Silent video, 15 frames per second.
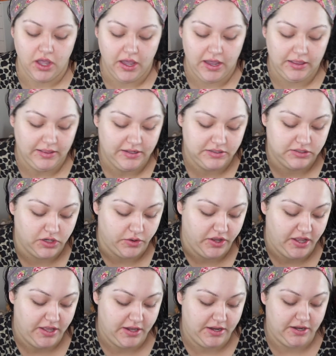And let's go
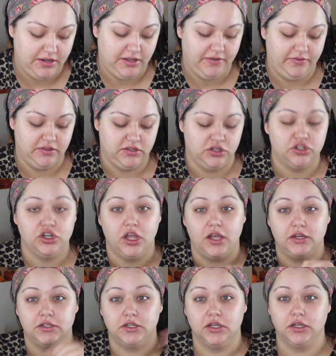ahead and give this a
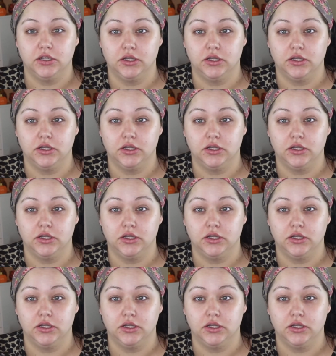shot.